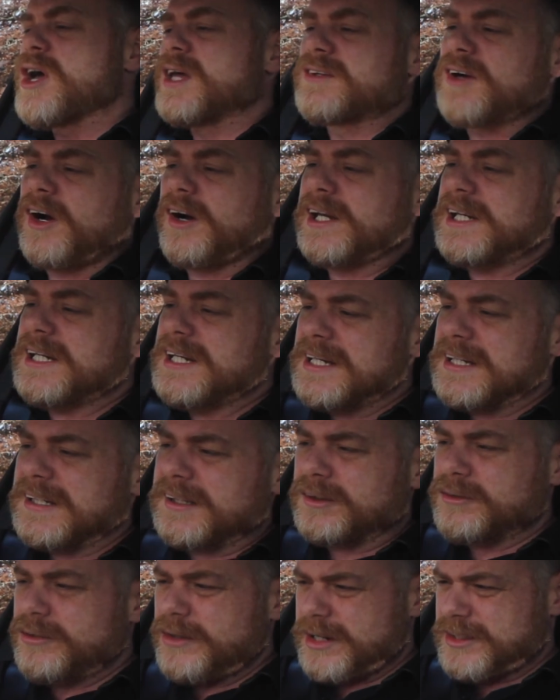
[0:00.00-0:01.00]
Tiny
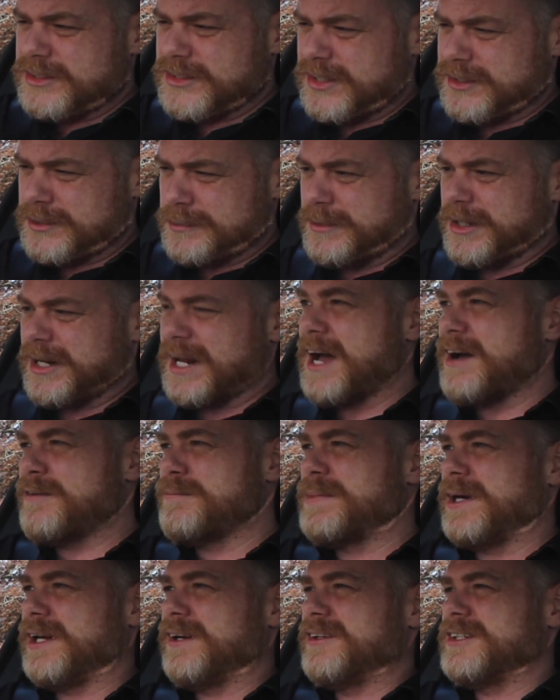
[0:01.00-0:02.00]
little criticism I'd have
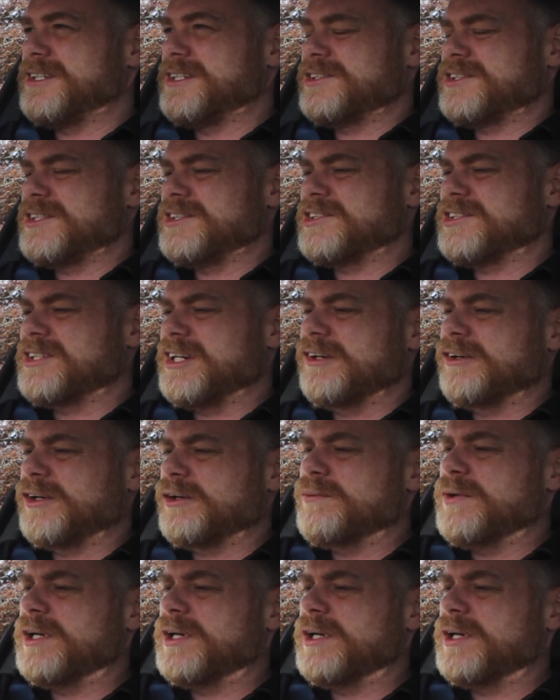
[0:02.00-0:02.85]
about it is the steering